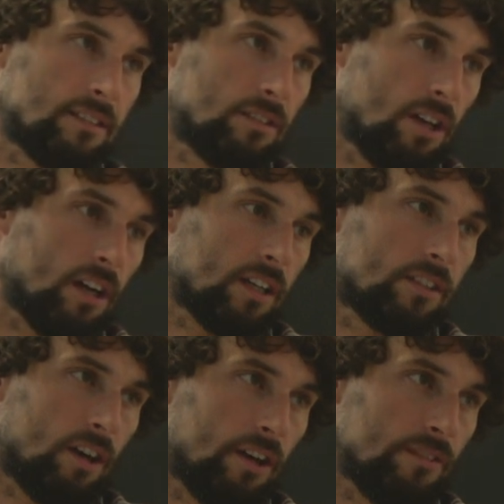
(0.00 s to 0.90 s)
duck
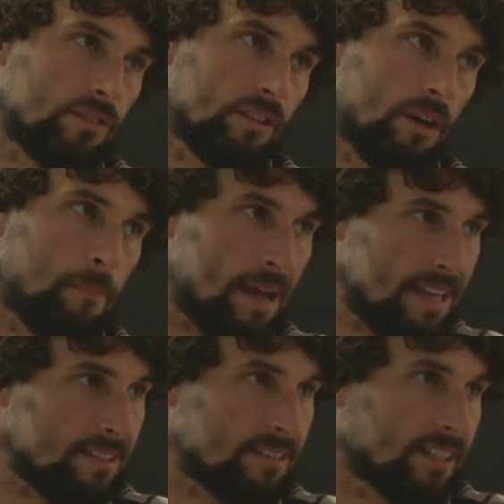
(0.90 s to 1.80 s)
dives
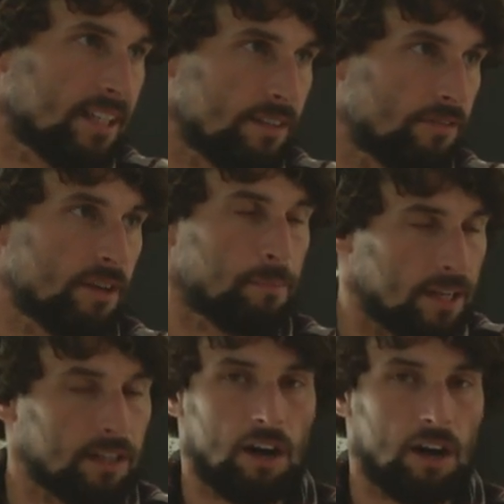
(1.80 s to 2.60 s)
amazingly for it being a